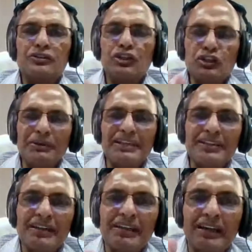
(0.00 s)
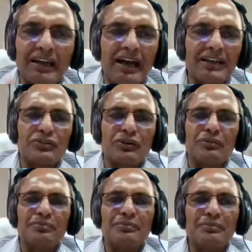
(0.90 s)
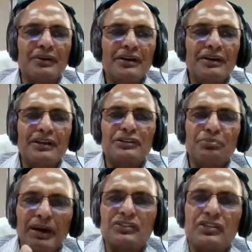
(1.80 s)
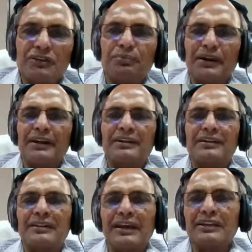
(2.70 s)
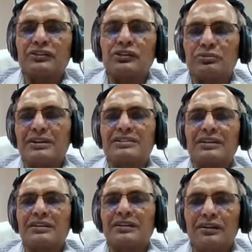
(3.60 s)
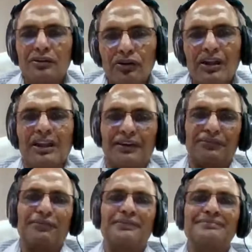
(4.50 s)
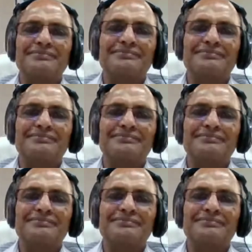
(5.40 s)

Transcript: situation in the classroom is much different than situation in real life.